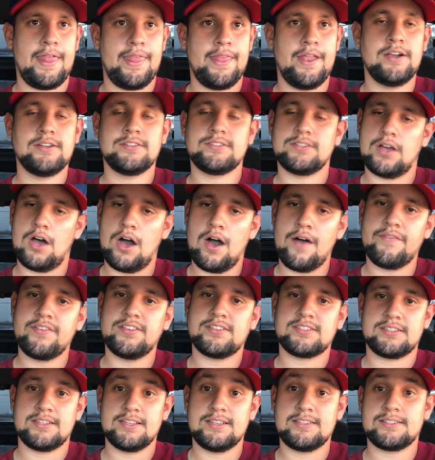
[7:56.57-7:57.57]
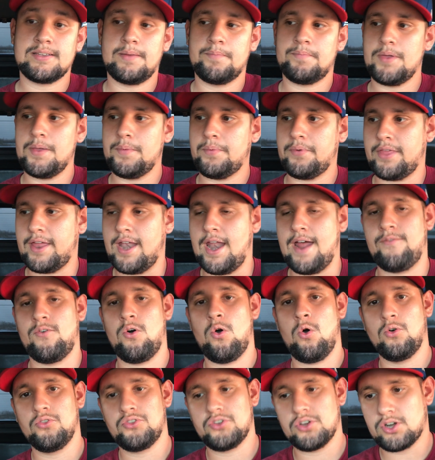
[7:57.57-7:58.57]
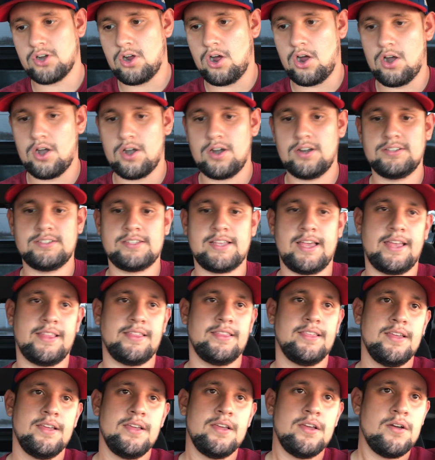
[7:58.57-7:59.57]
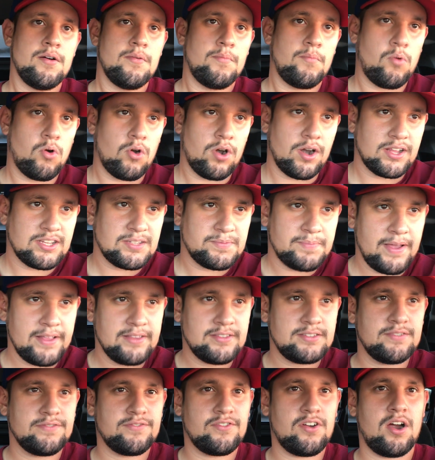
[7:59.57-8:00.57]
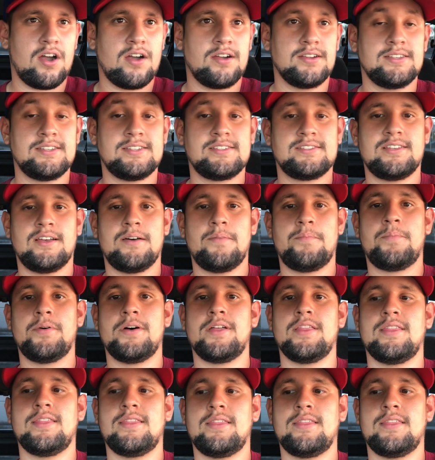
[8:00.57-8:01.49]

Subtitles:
There's obviously some people that have older cars and more expensive cars and stuff, but